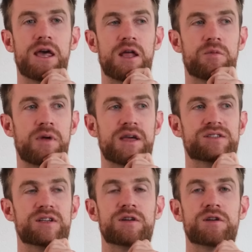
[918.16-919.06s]
it
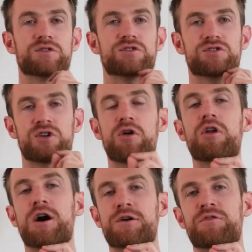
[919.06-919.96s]
makes it so
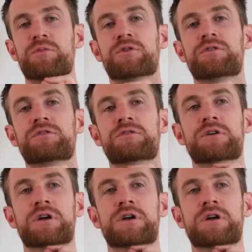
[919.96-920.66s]
laughable